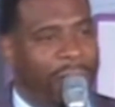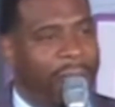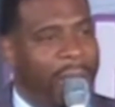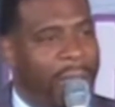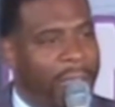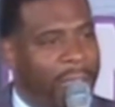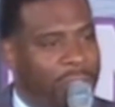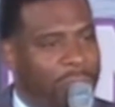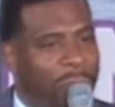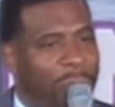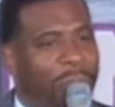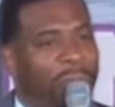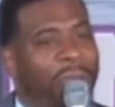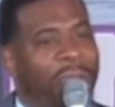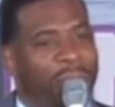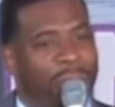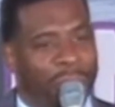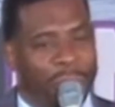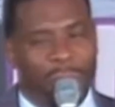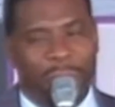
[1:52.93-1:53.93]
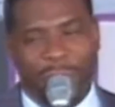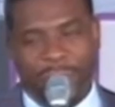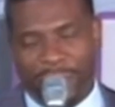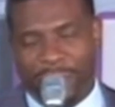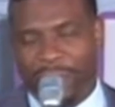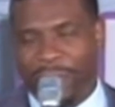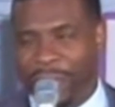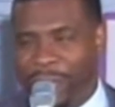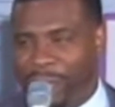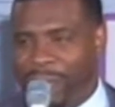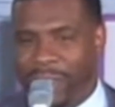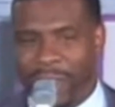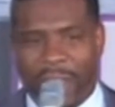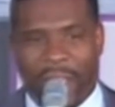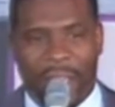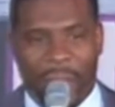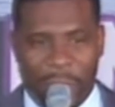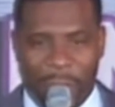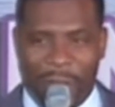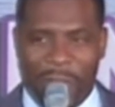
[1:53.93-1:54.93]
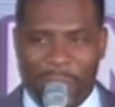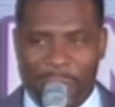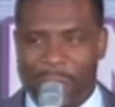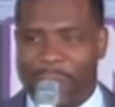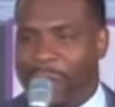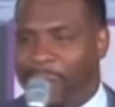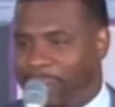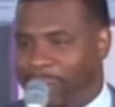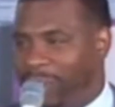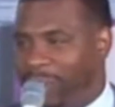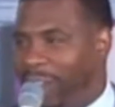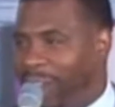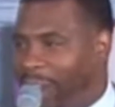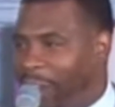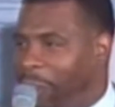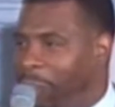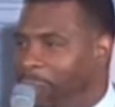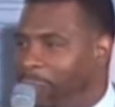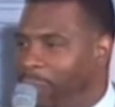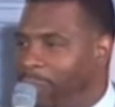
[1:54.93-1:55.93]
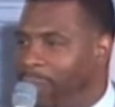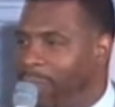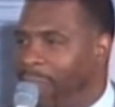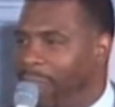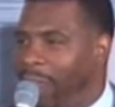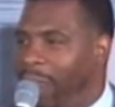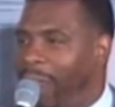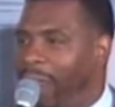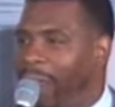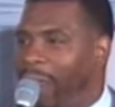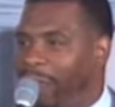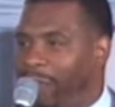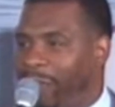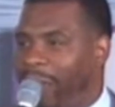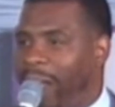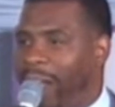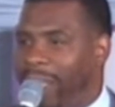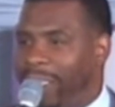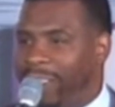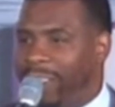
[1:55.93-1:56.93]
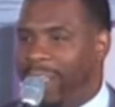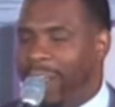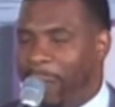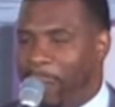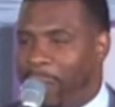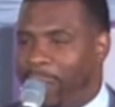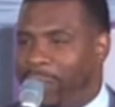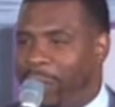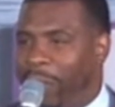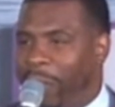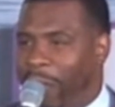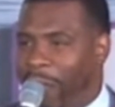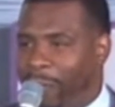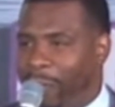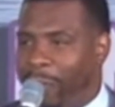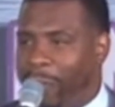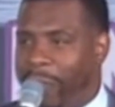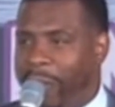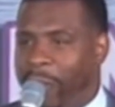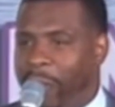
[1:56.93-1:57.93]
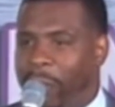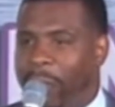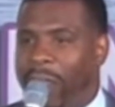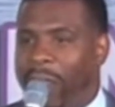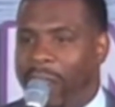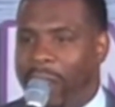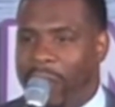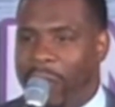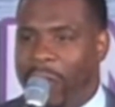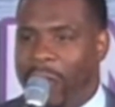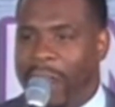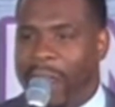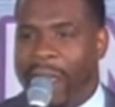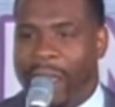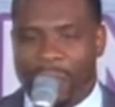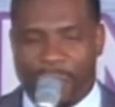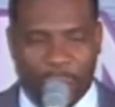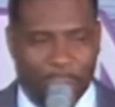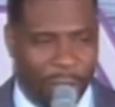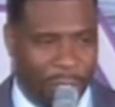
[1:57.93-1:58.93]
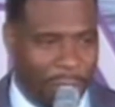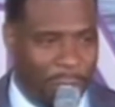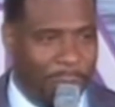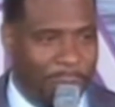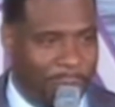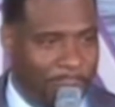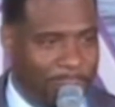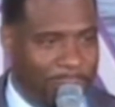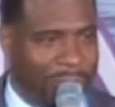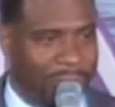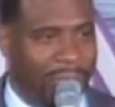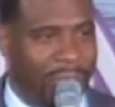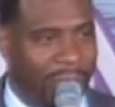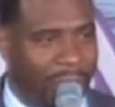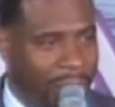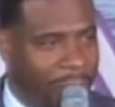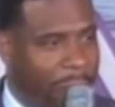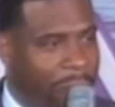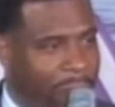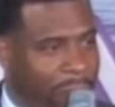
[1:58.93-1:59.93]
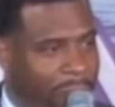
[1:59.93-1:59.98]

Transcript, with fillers: If God said financial breakthrough is for you today, what are you going to say? If God said I'm going to turn everything around in your life, what